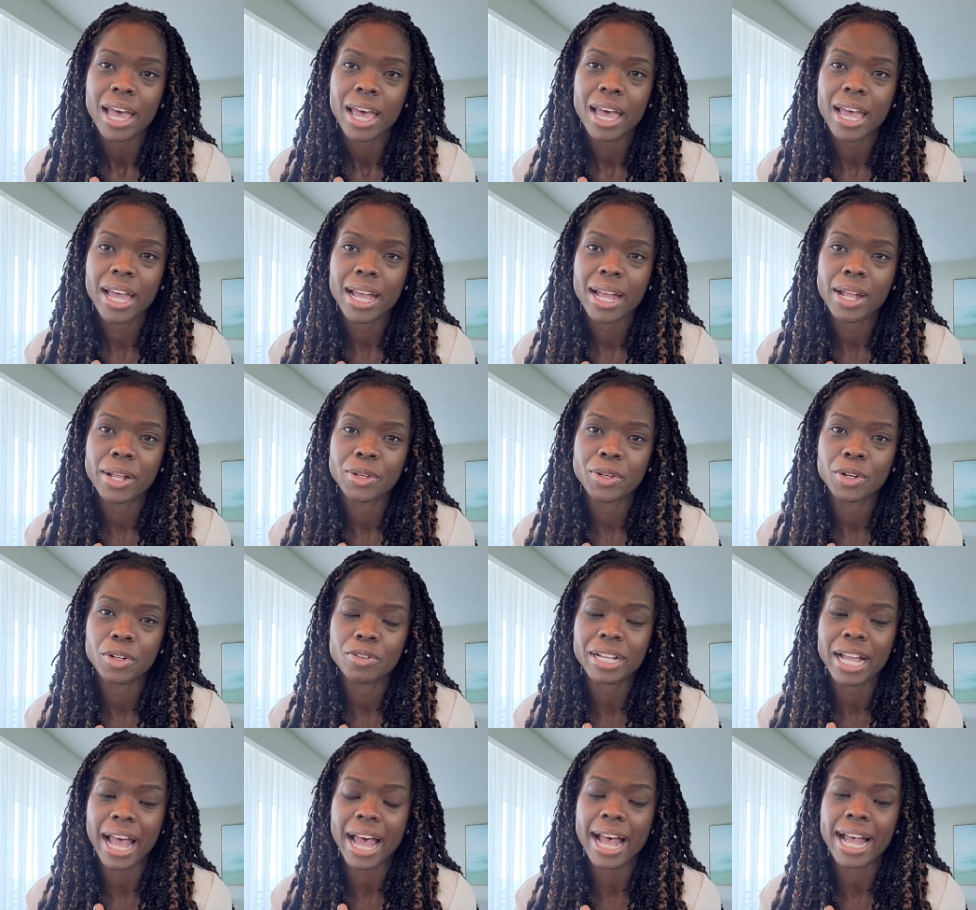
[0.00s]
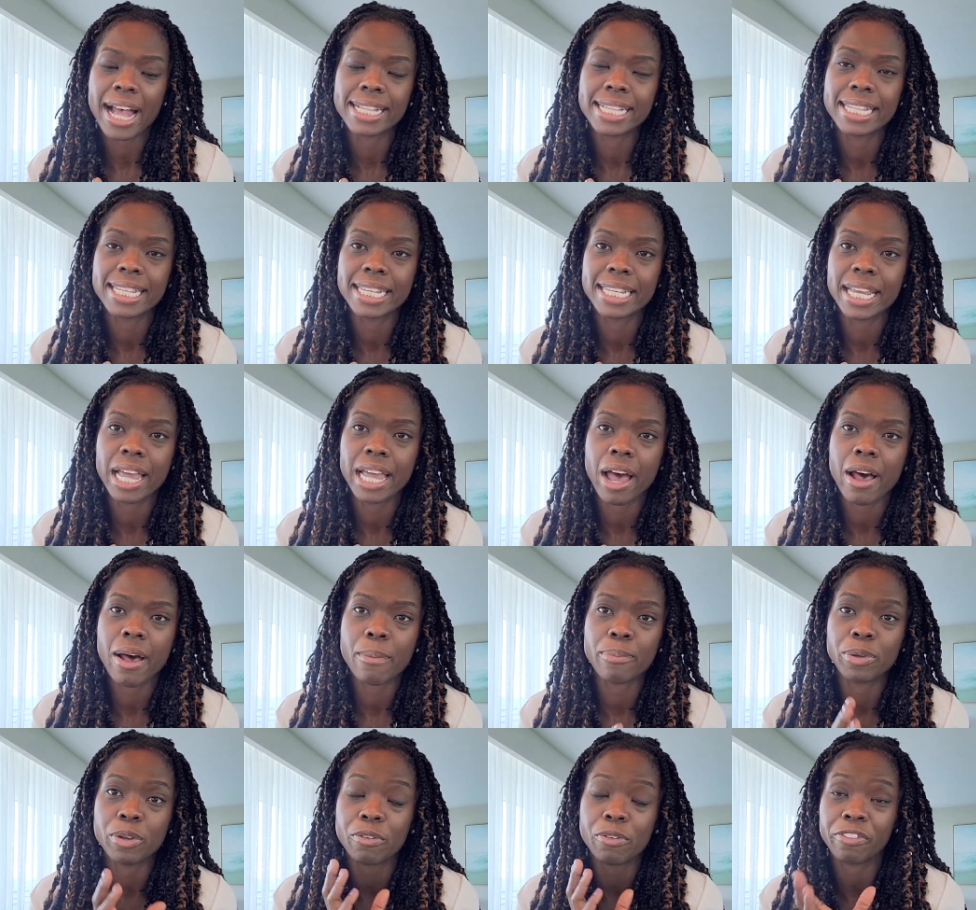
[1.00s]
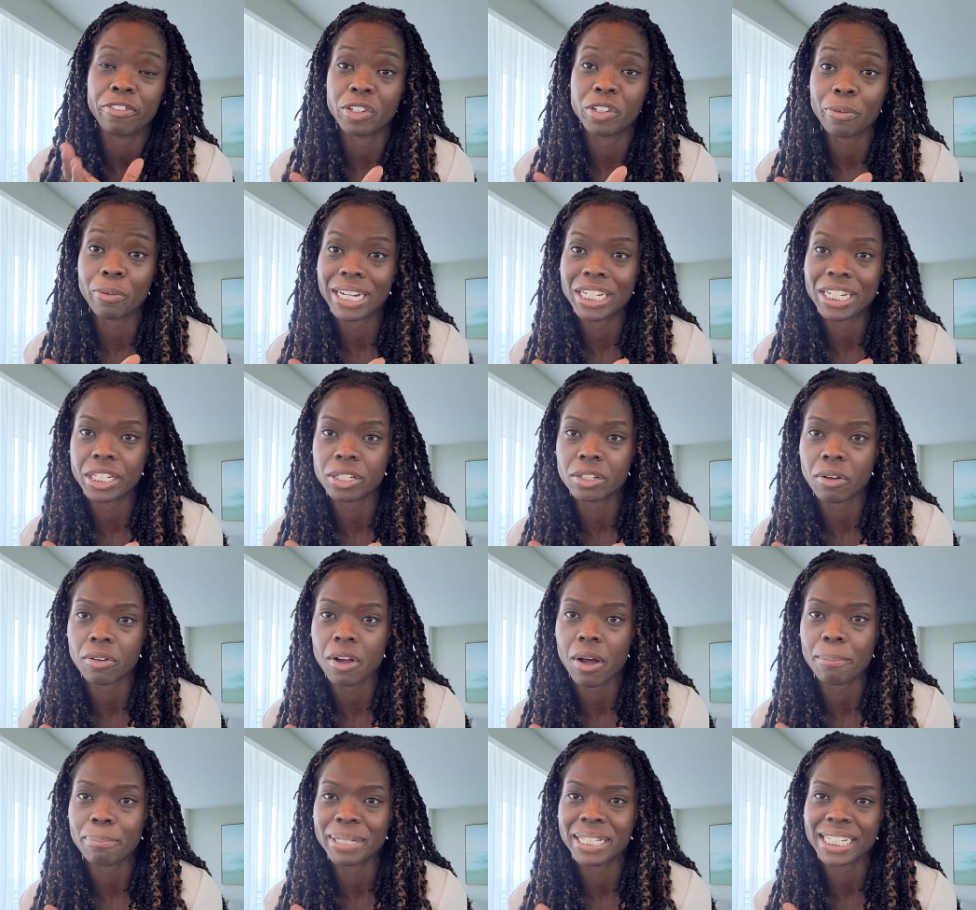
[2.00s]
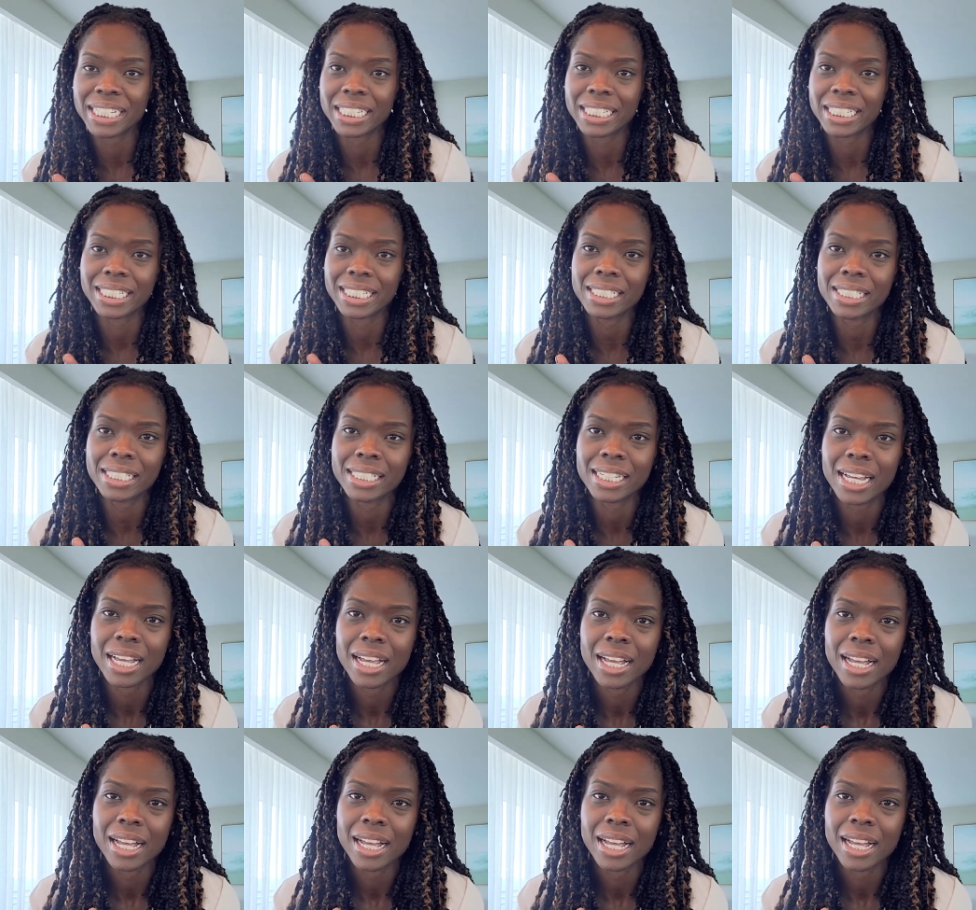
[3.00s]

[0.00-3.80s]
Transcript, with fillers: and you look at the um, your federation or competitions